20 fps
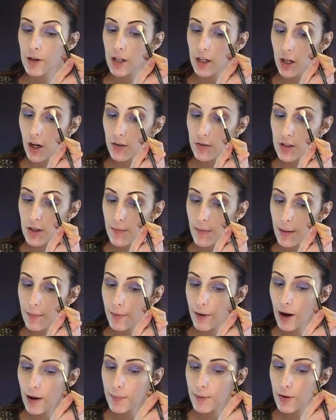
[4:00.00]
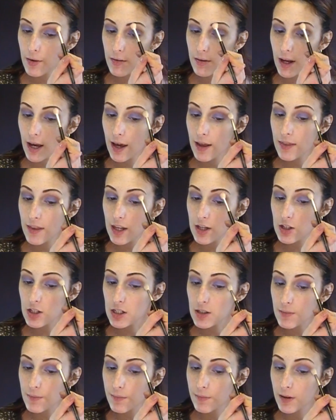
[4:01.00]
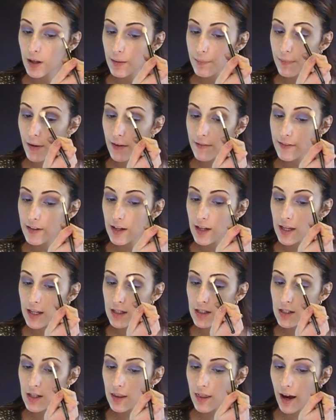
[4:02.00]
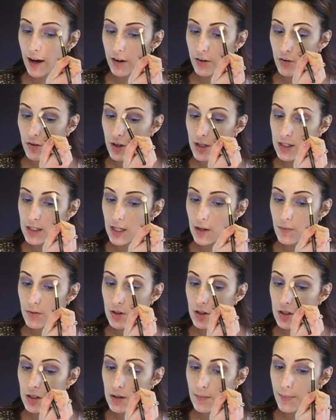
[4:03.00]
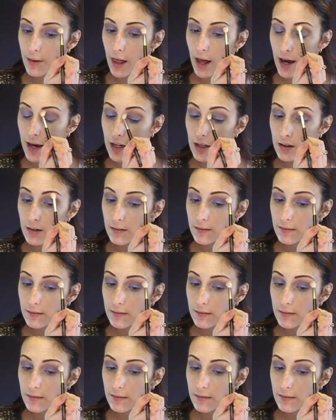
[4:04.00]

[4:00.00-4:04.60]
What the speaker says: going to go to my brow bone and then just buff it into that crease that we just applied.